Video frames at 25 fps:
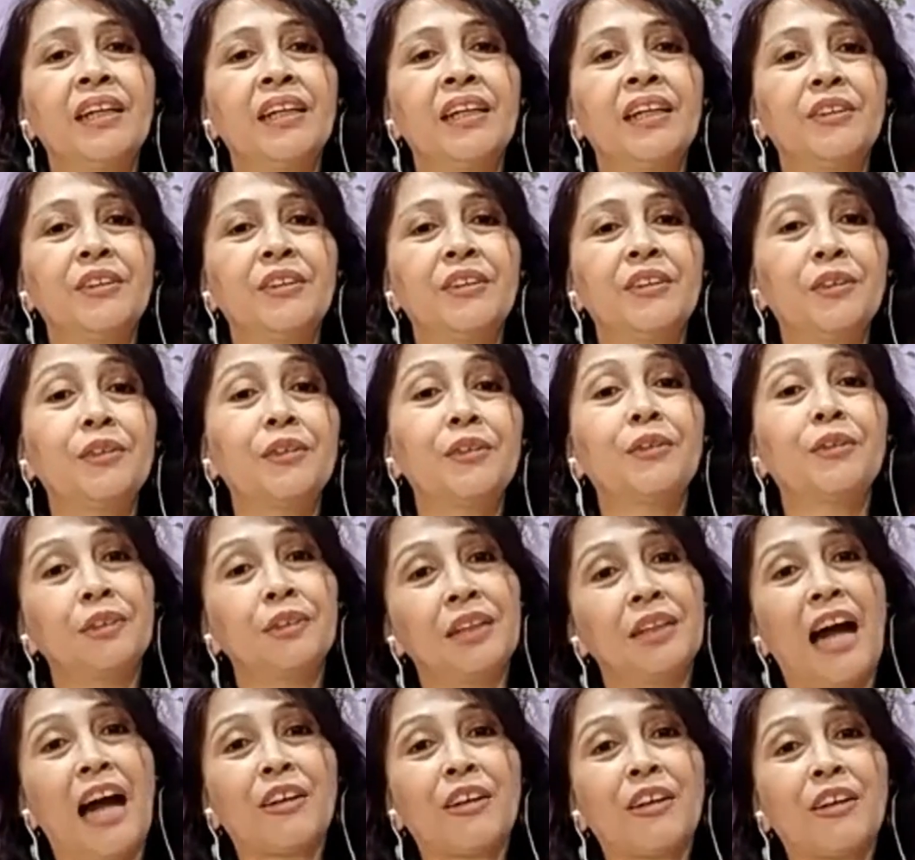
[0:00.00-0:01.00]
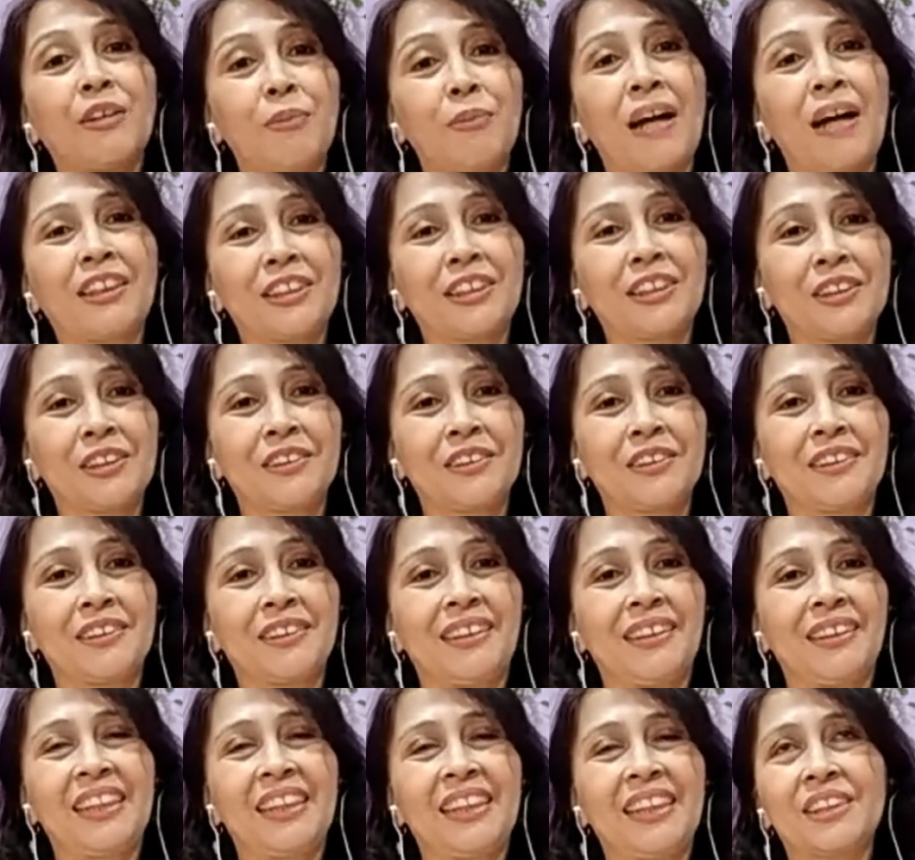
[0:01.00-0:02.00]
to do the acupuncture.
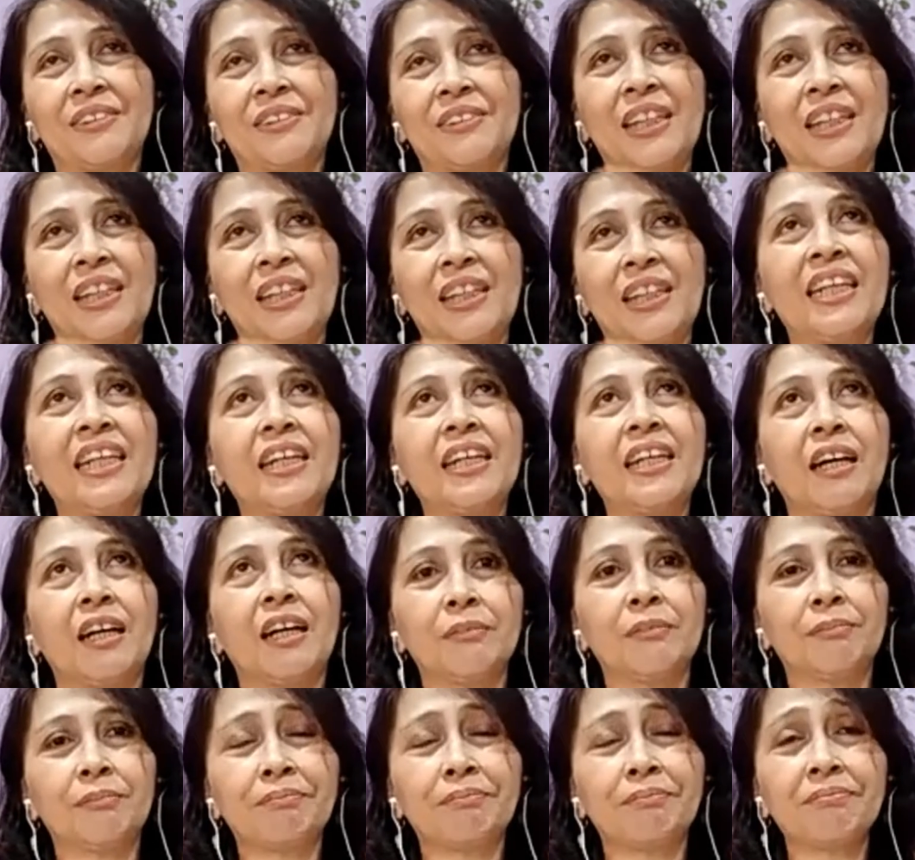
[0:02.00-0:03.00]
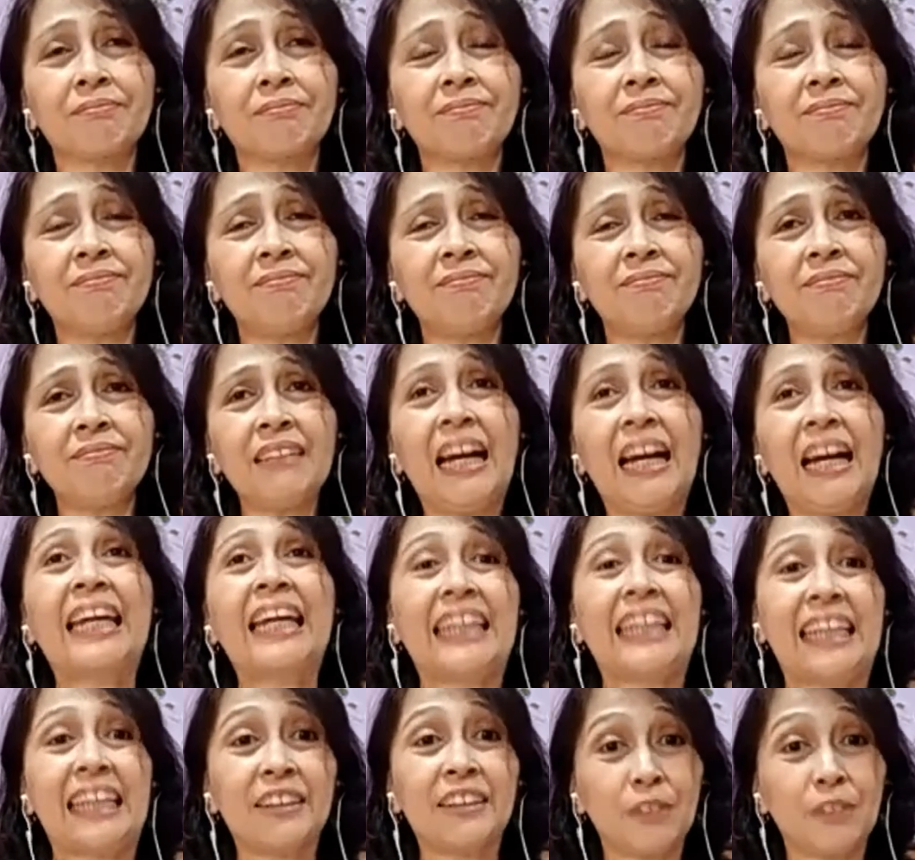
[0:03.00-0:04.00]
It's really an
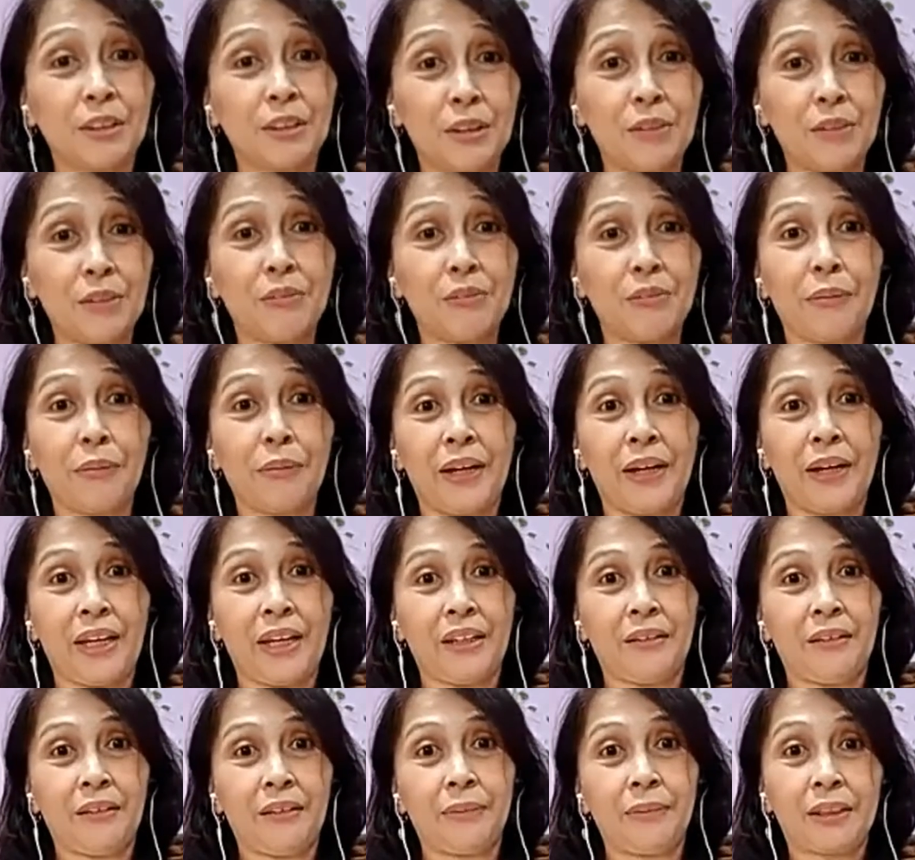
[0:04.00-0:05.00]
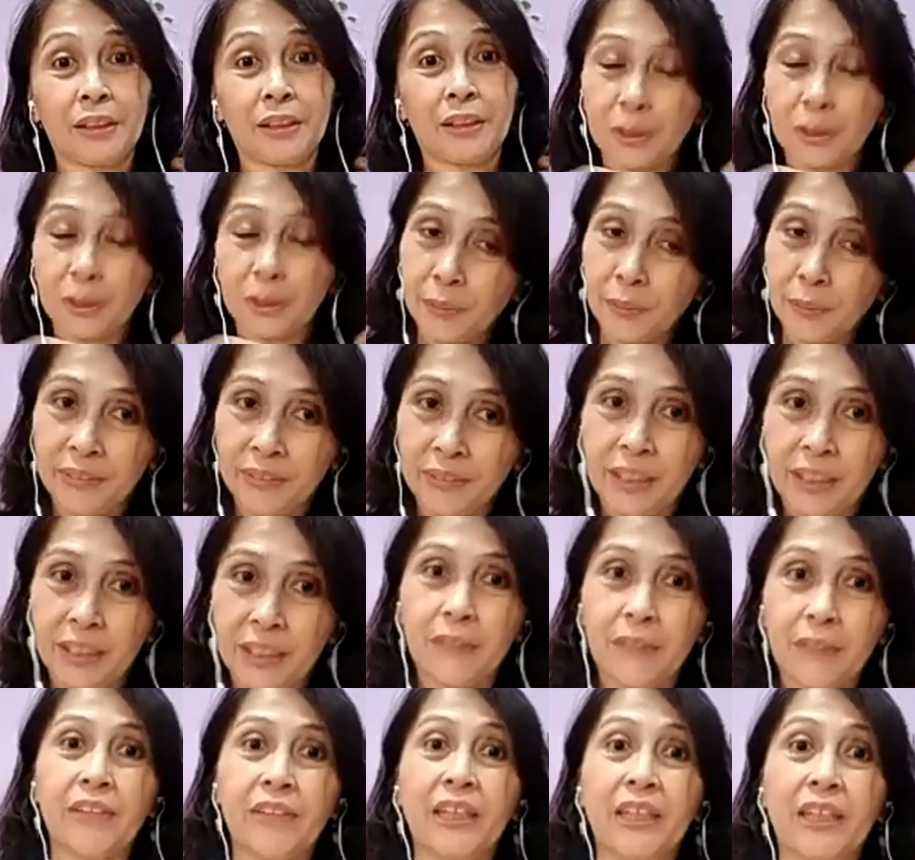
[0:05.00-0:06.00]
intuitive way because we really
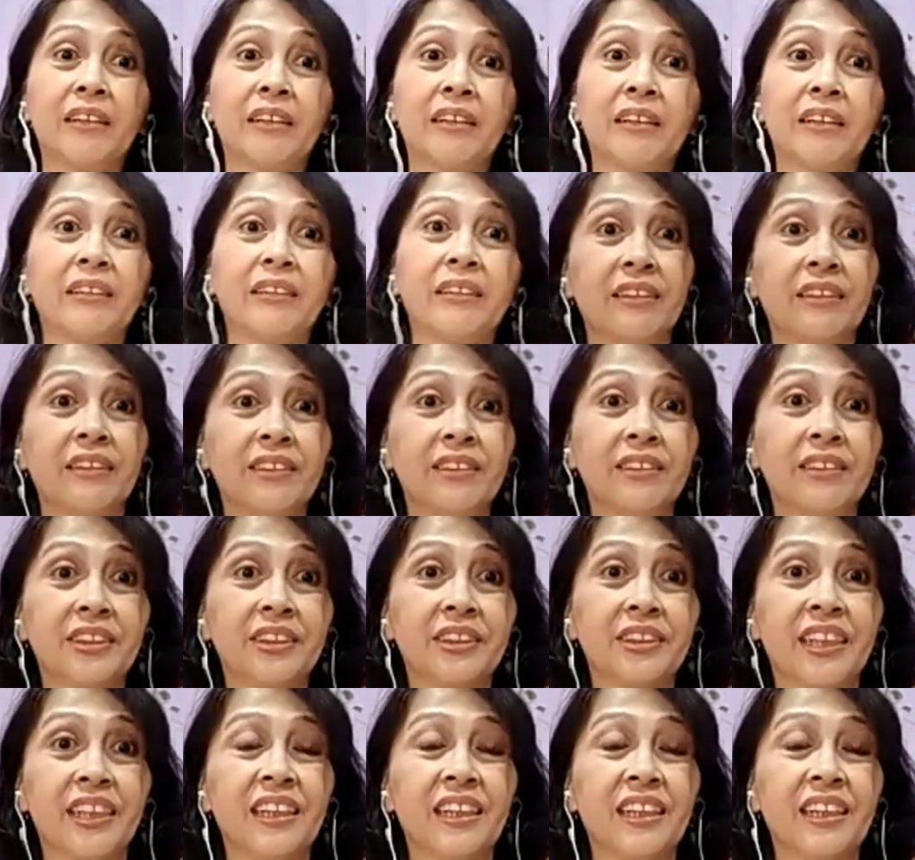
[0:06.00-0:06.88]
feel the energy